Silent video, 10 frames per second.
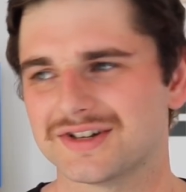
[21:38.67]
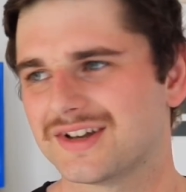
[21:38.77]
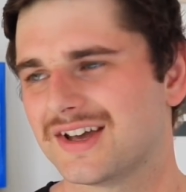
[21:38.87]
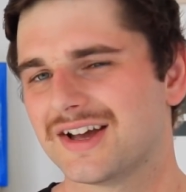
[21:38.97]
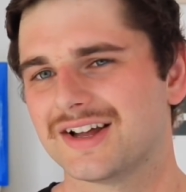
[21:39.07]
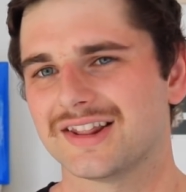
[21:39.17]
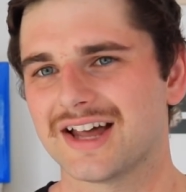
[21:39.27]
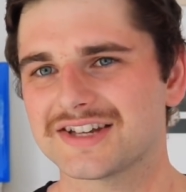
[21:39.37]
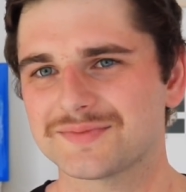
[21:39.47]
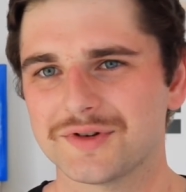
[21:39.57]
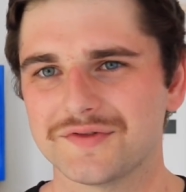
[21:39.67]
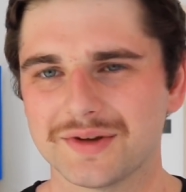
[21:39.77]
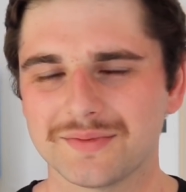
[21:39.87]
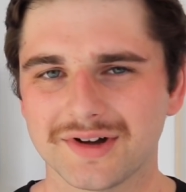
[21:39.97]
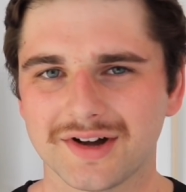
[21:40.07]
And last
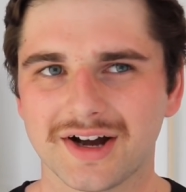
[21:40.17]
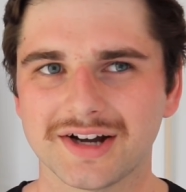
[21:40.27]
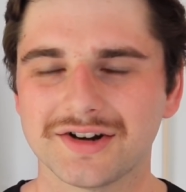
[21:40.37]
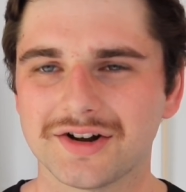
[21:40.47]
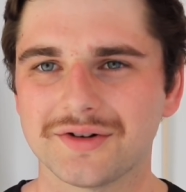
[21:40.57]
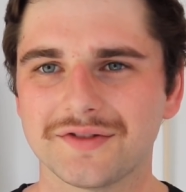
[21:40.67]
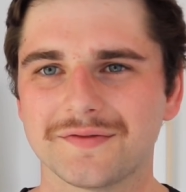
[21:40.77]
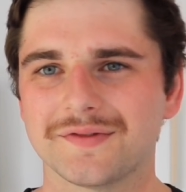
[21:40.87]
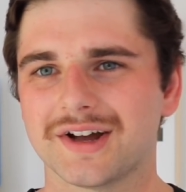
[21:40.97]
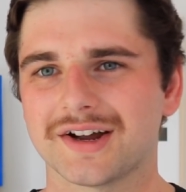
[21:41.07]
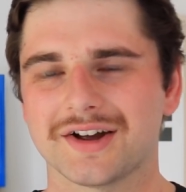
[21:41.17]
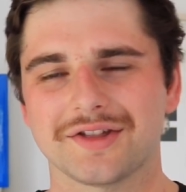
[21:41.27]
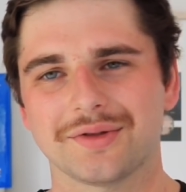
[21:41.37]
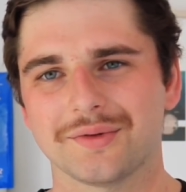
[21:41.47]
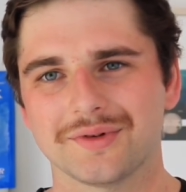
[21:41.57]
Movember, I don't know if like
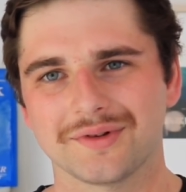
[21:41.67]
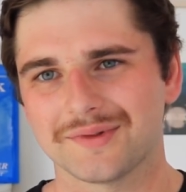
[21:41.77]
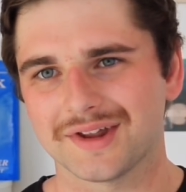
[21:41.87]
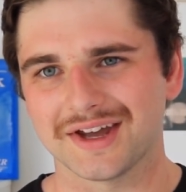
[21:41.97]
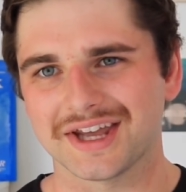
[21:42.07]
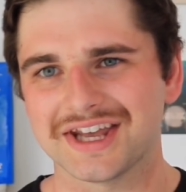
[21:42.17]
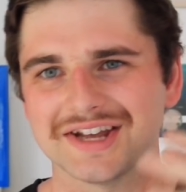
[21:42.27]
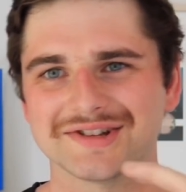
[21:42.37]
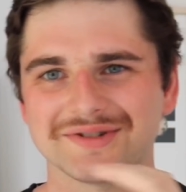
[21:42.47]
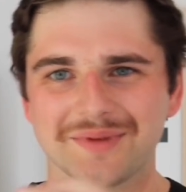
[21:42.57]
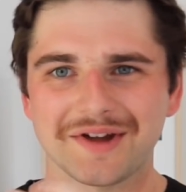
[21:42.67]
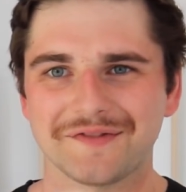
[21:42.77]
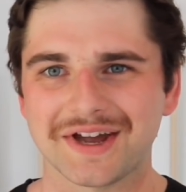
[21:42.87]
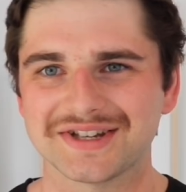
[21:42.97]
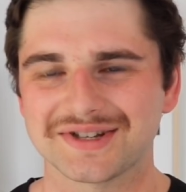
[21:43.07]
I thought the hairs on my
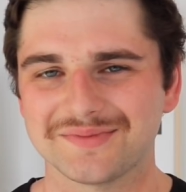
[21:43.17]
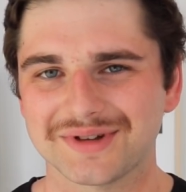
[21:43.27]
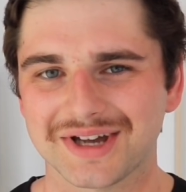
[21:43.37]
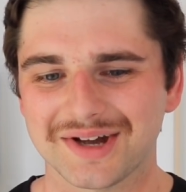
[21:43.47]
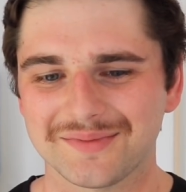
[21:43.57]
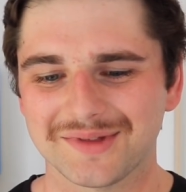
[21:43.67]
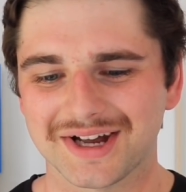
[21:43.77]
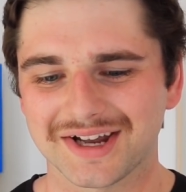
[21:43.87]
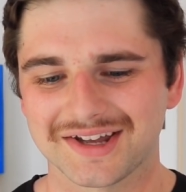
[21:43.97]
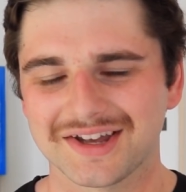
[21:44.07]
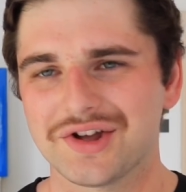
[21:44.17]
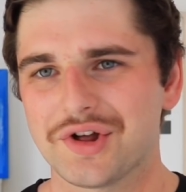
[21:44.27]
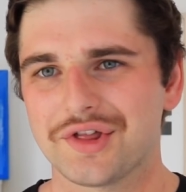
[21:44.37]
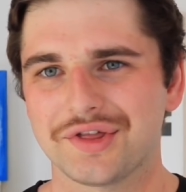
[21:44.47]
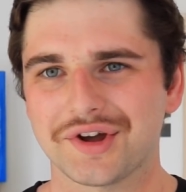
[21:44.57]
face had become like
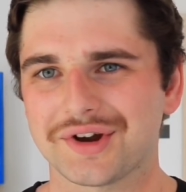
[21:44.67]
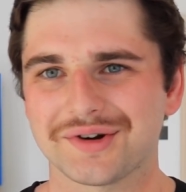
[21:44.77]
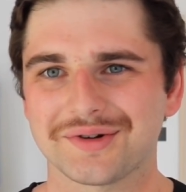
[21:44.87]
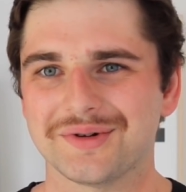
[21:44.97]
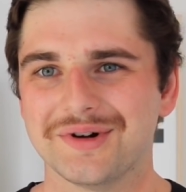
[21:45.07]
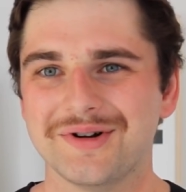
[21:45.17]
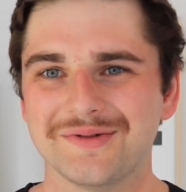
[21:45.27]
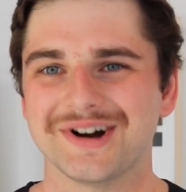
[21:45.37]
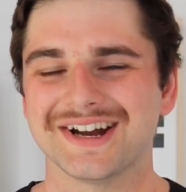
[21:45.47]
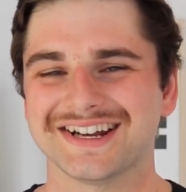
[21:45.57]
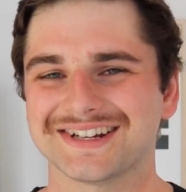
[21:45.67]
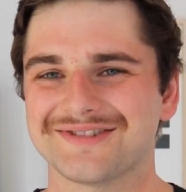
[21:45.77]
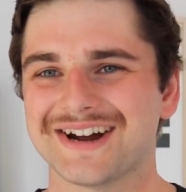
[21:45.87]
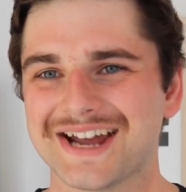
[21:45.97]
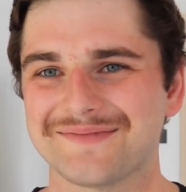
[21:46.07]
thicker or what had
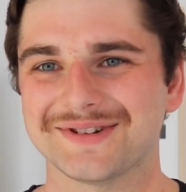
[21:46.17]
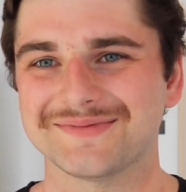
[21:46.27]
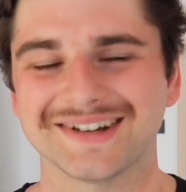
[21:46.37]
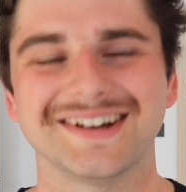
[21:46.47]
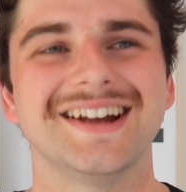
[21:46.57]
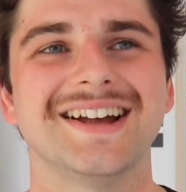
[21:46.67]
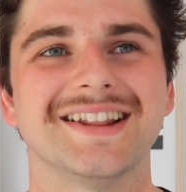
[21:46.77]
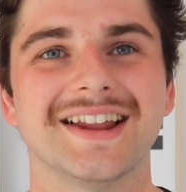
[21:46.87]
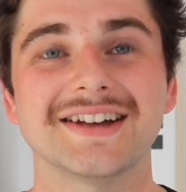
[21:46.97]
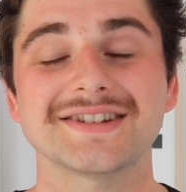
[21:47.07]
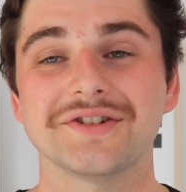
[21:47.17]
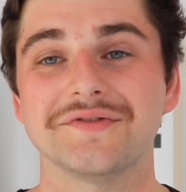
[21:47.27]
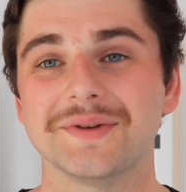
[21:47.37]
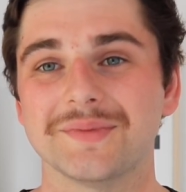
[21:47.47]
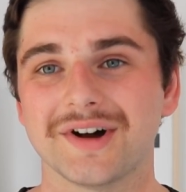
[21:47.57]
quite happened, but last
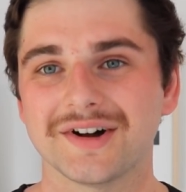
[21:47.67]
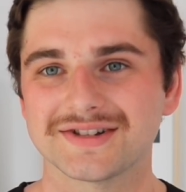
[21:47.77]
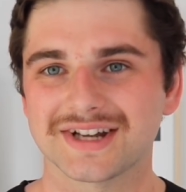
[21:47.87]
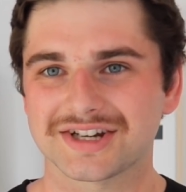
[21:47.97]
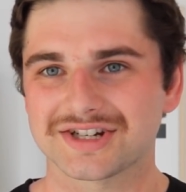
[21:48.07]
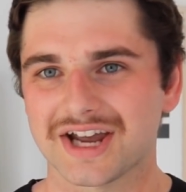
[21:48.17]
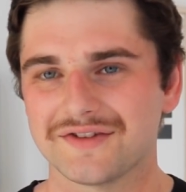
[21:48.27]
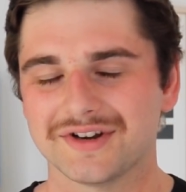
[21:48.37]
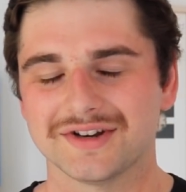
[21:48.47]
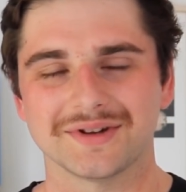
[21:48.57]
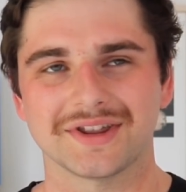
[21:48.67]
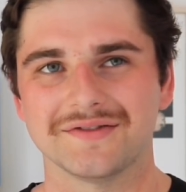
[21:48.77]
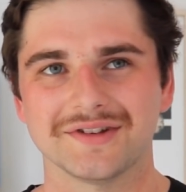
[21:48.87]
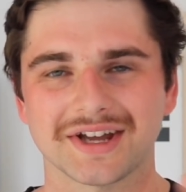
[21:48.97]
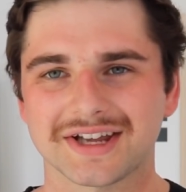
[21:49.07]
November I was like shaving with
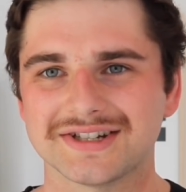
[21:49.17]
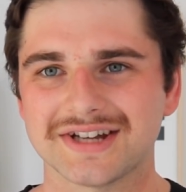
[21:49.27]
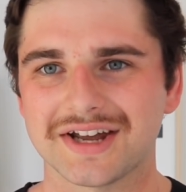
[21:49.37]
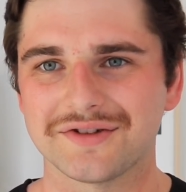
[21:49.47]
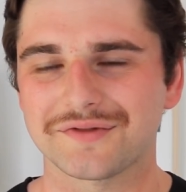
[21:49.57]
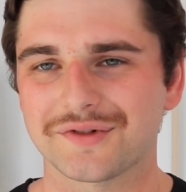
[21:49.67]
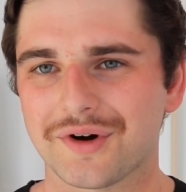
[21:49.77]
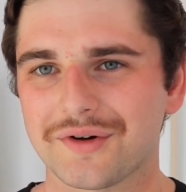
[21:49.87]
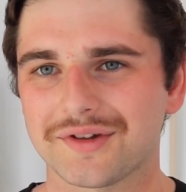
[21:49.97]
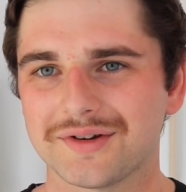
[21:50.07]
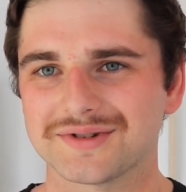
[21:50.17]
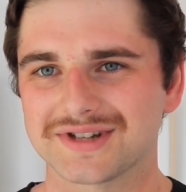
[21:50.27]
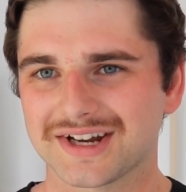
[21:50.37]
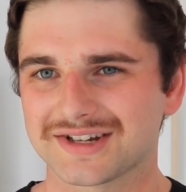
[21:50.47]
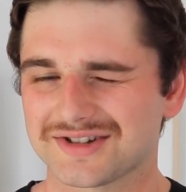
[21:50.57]
even like a day of growth, and it
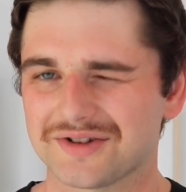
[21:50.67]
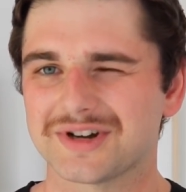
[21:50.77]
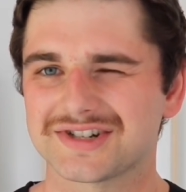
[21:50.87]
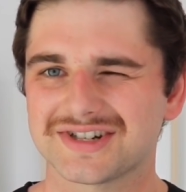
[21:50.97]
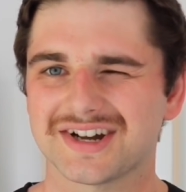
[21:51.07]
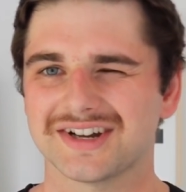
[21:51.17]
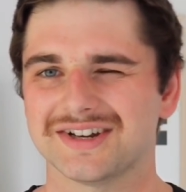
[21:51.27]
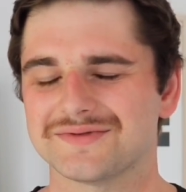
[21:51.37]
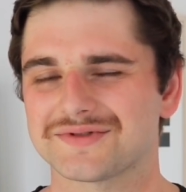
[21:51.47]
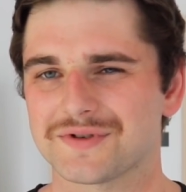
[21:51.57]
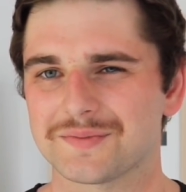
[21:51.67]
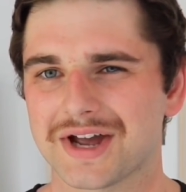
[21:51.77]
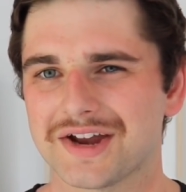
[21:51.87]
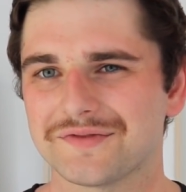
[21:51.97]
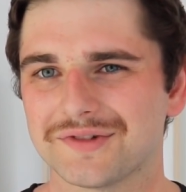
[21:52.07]
was like so much tugging, it was real
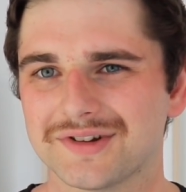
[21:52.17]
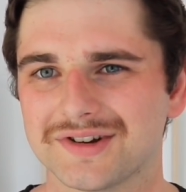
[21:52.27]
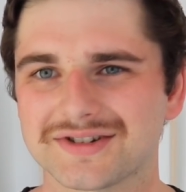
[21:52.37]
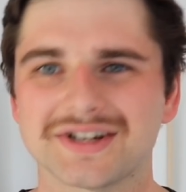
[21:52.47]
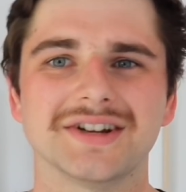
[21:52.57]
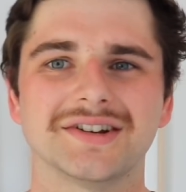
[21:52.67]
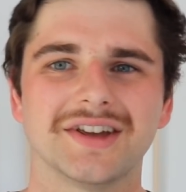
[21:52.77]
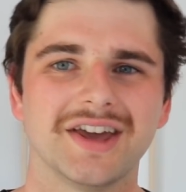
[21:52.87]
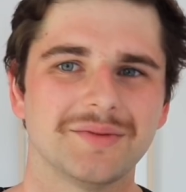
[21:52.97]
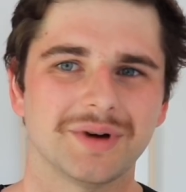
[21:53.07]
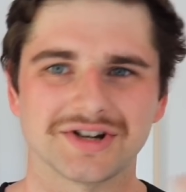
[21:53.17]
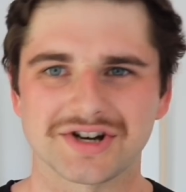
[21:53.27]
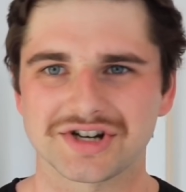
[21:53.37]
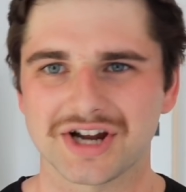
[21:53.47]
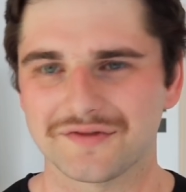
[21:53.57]
painful, and I was getting a bunch
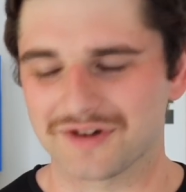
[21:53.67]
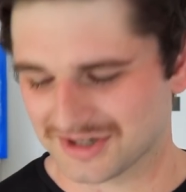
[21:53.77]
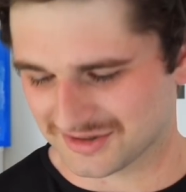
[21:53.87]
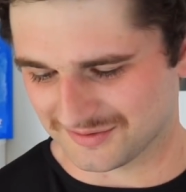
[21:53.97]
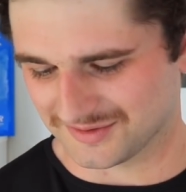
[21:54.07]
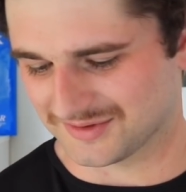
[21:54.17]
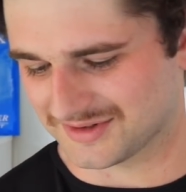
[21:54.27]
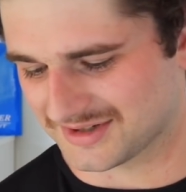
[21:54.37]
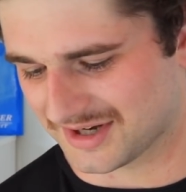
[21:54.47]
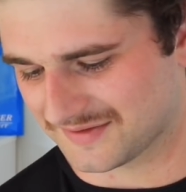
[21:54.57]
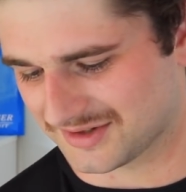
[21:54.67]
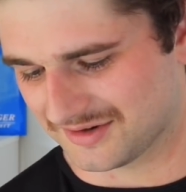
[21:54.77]
of shave rash and all sorts of stuff.